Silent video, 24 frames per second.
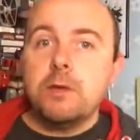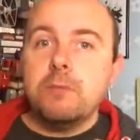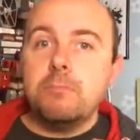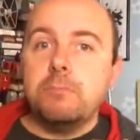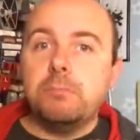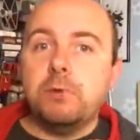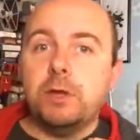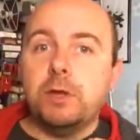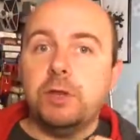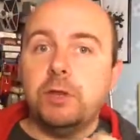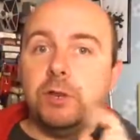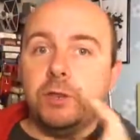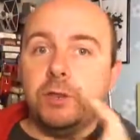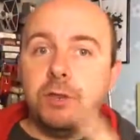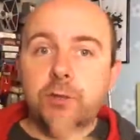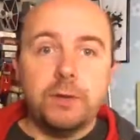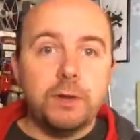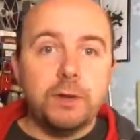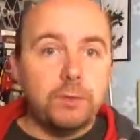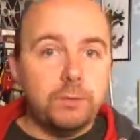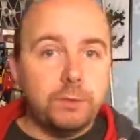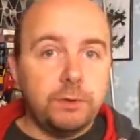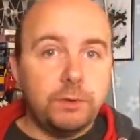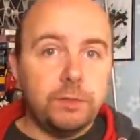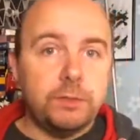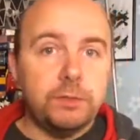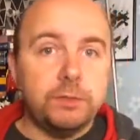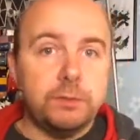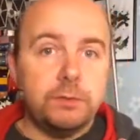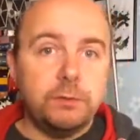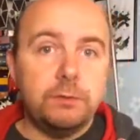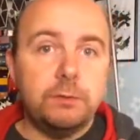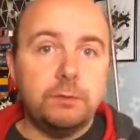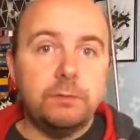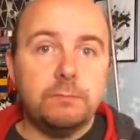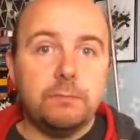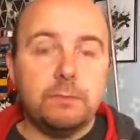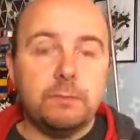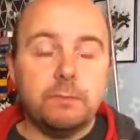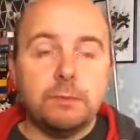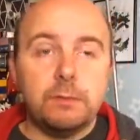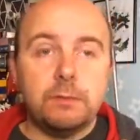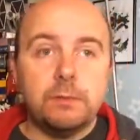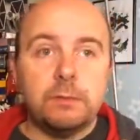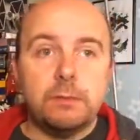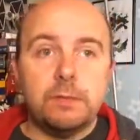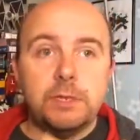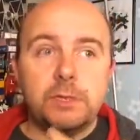But another one I want to do
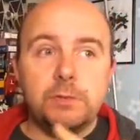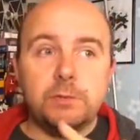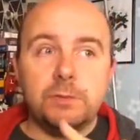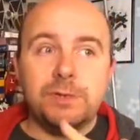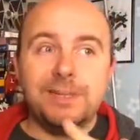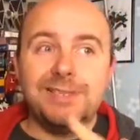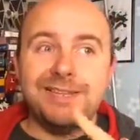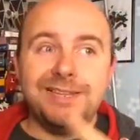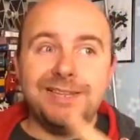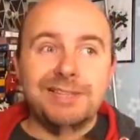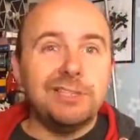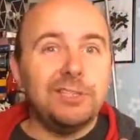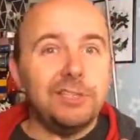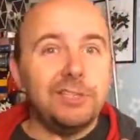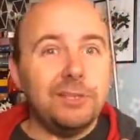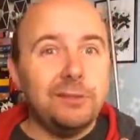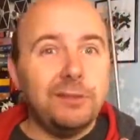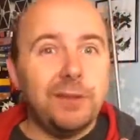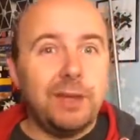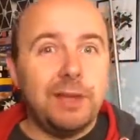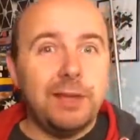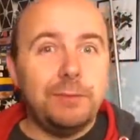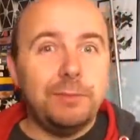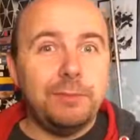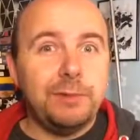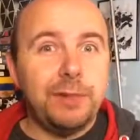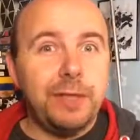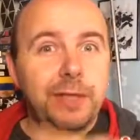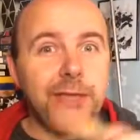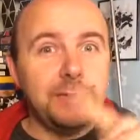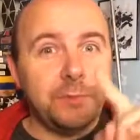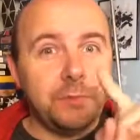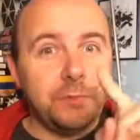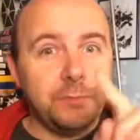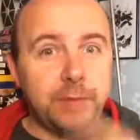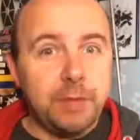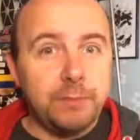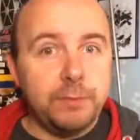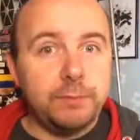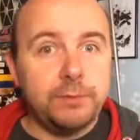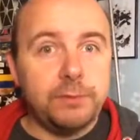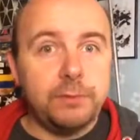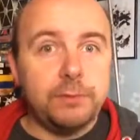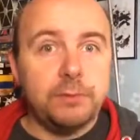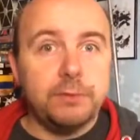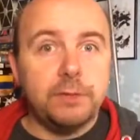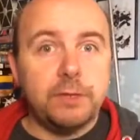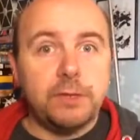is one I didn't do at Play Expo
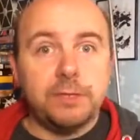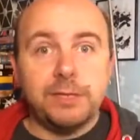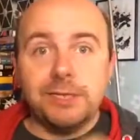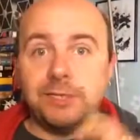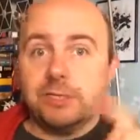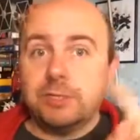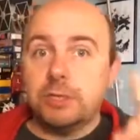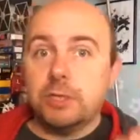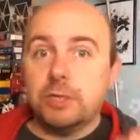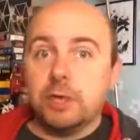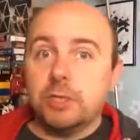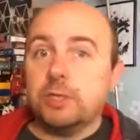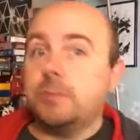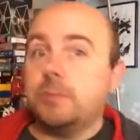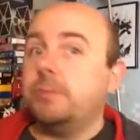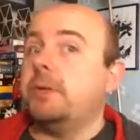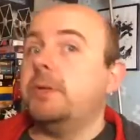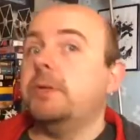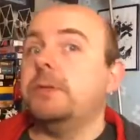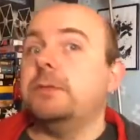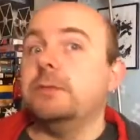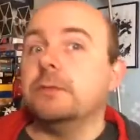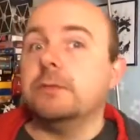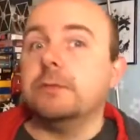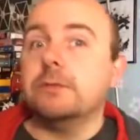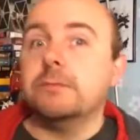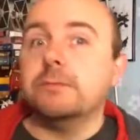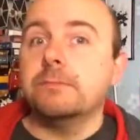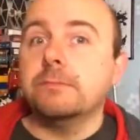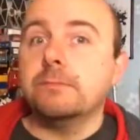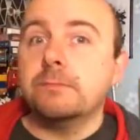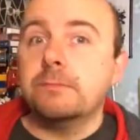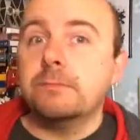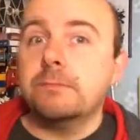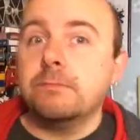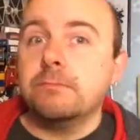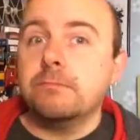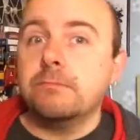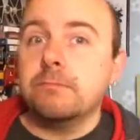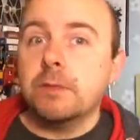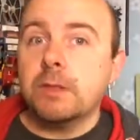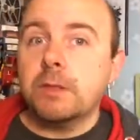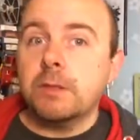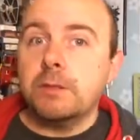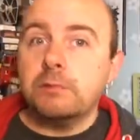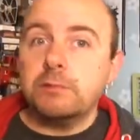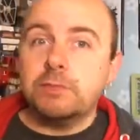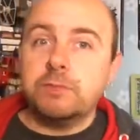Blackpool, and that's the cosplayers.
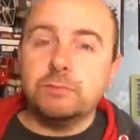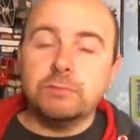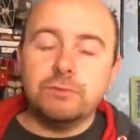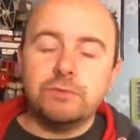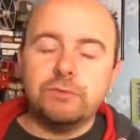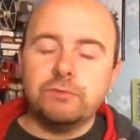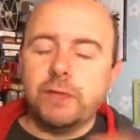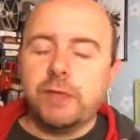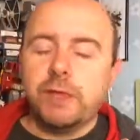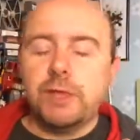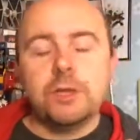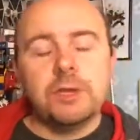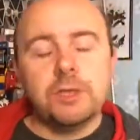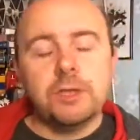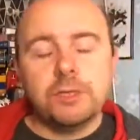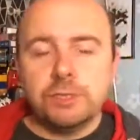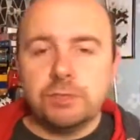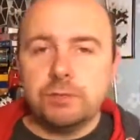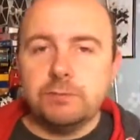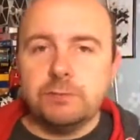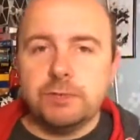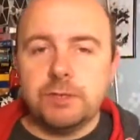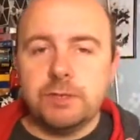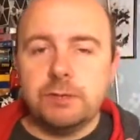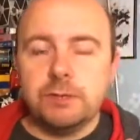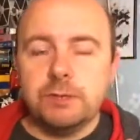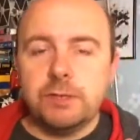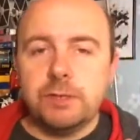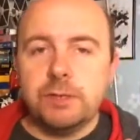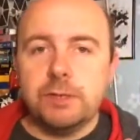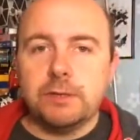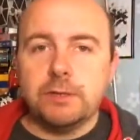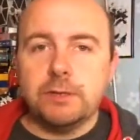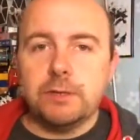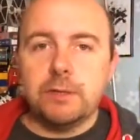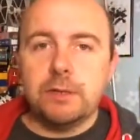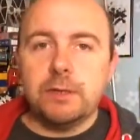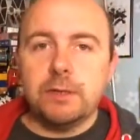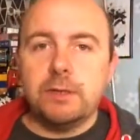There are some great costumes out there,